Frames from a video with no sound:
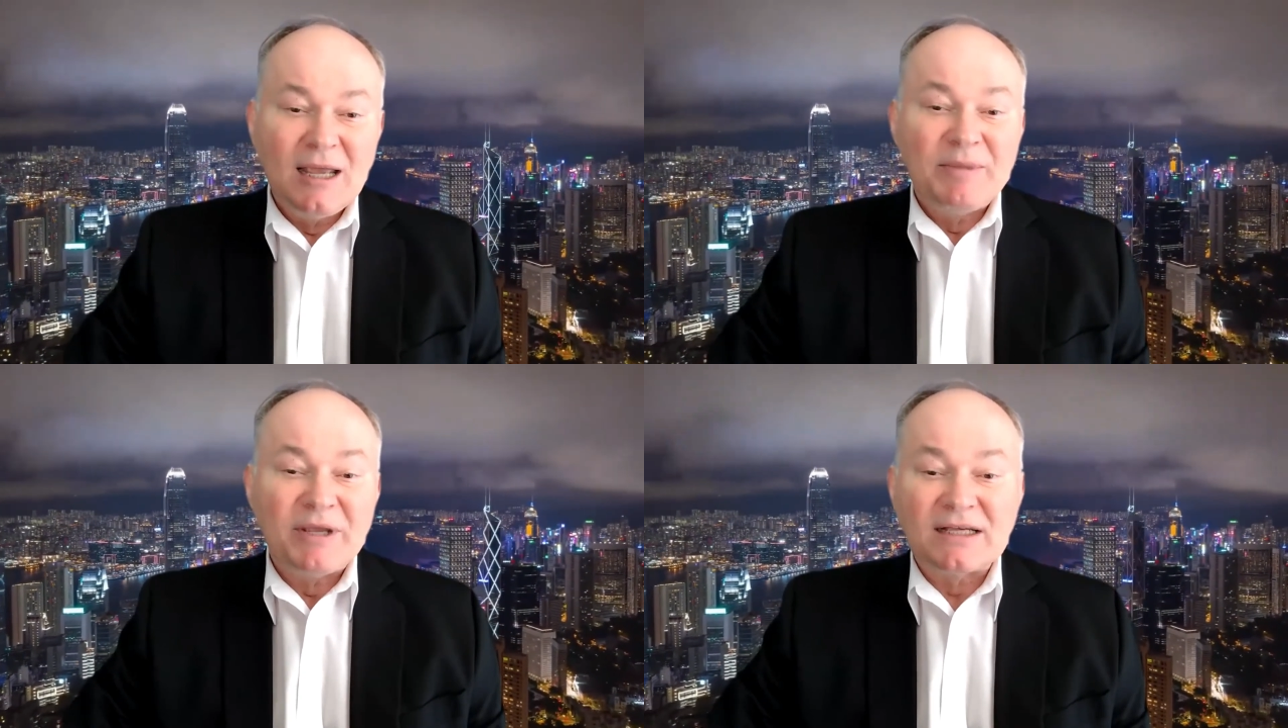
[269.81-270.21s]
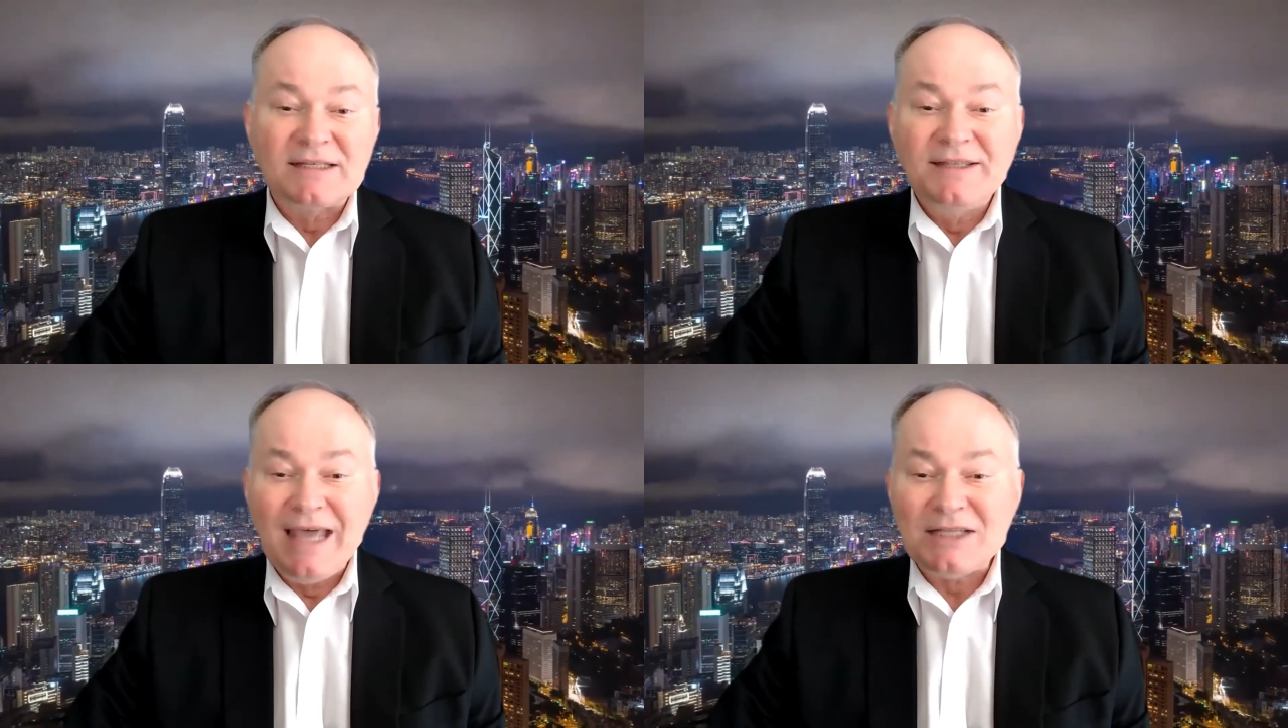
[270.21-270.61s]

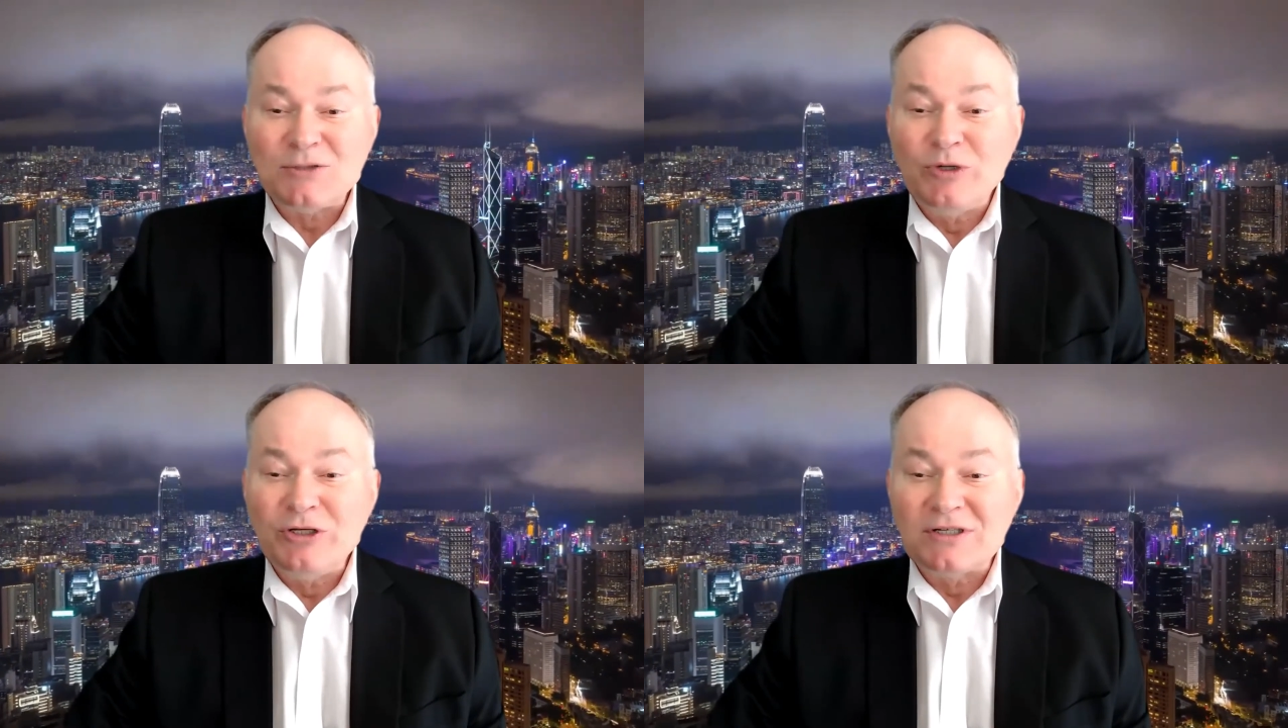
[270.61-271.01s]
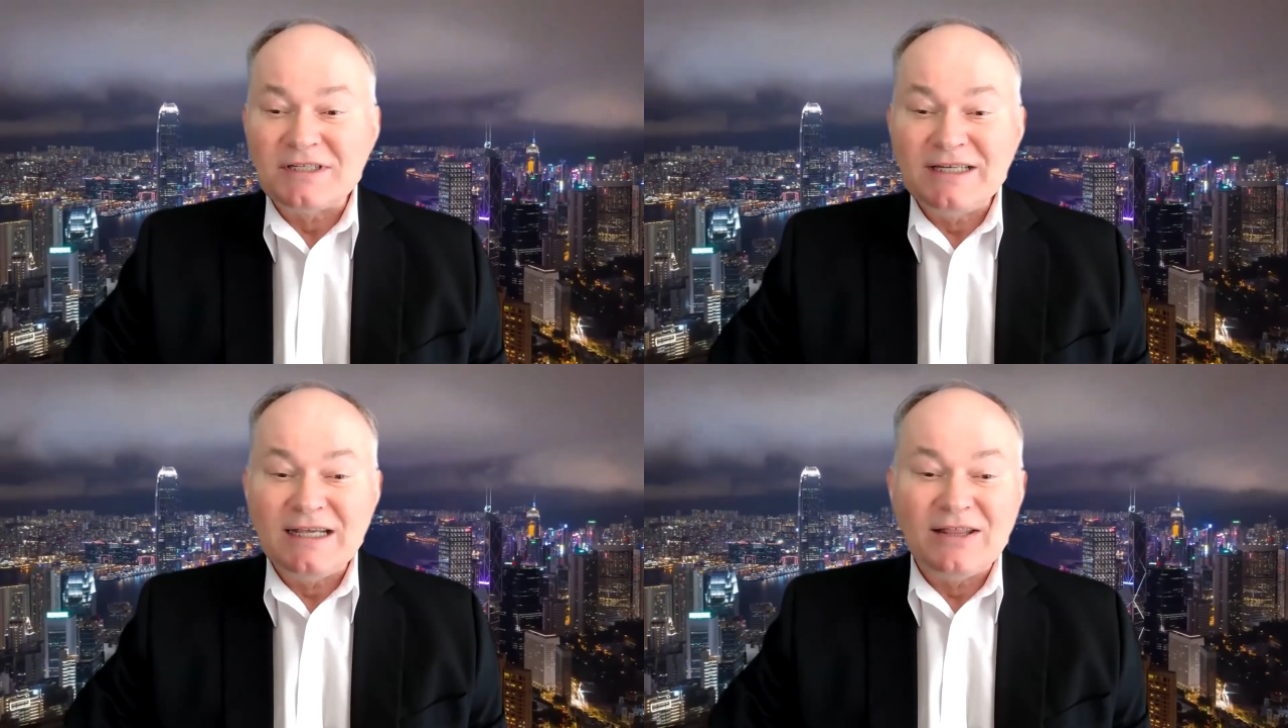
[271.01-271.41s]
because that's when you're
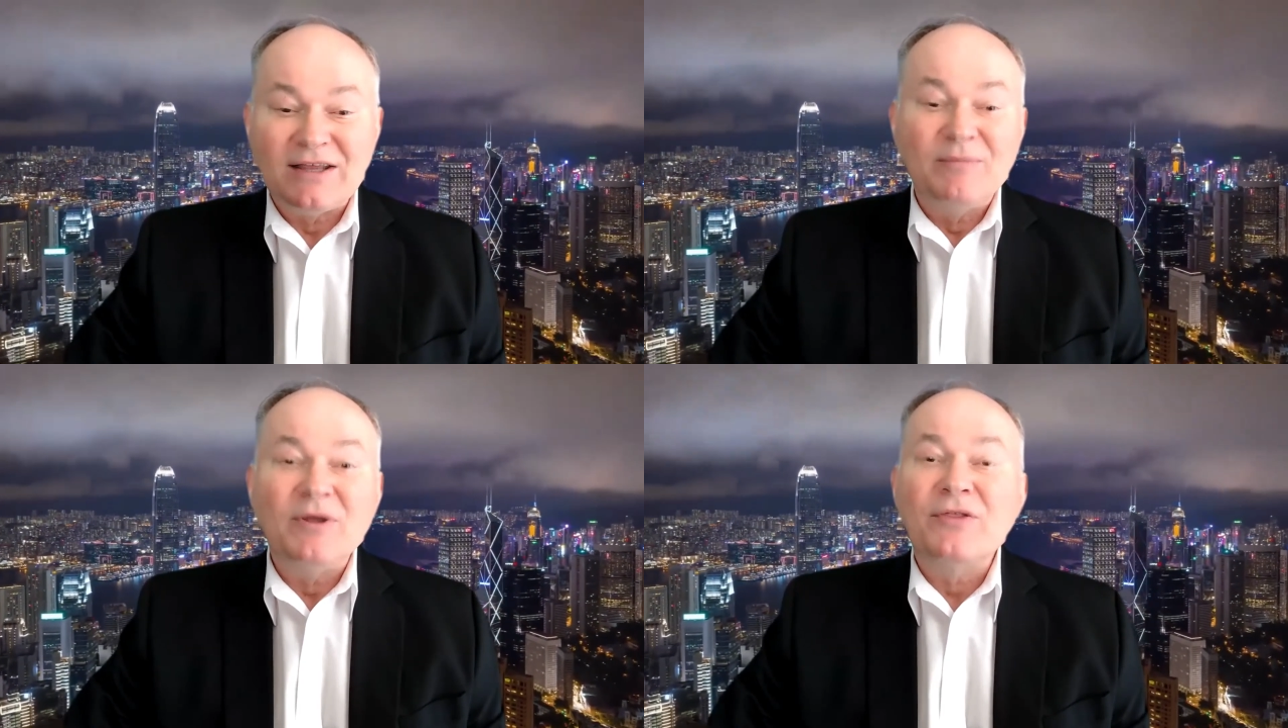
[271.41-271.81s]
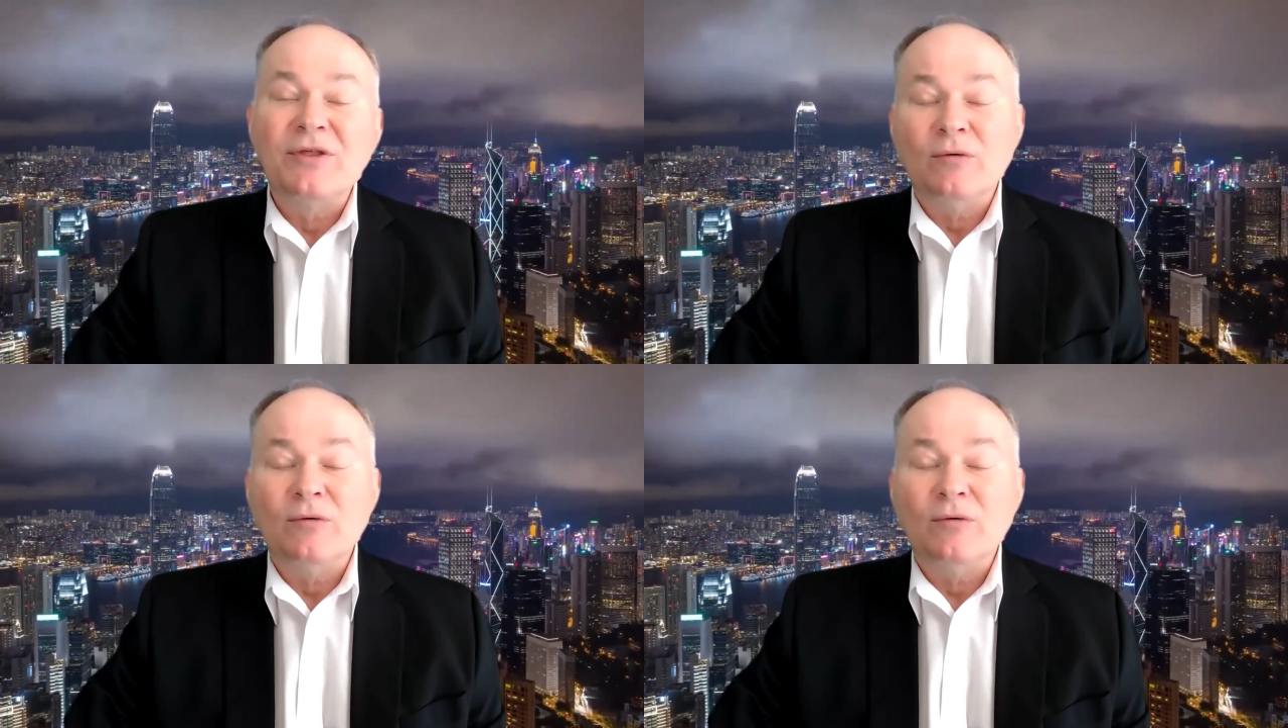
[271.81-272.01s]
seeing them,